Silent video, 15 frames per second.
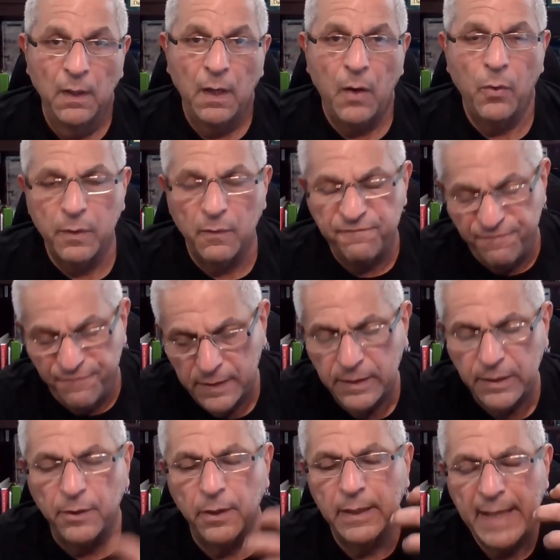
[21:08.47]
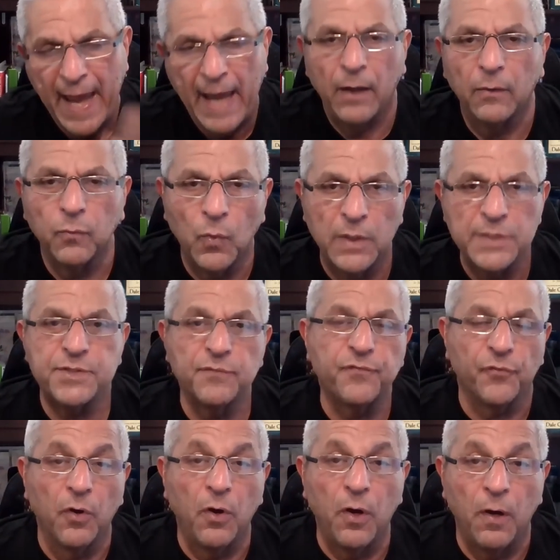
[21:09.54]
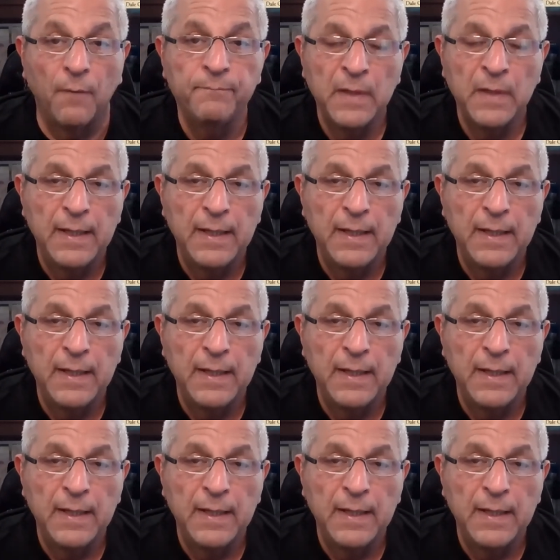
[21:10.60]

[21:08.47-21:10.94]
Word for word: I want to figure it out once and for all.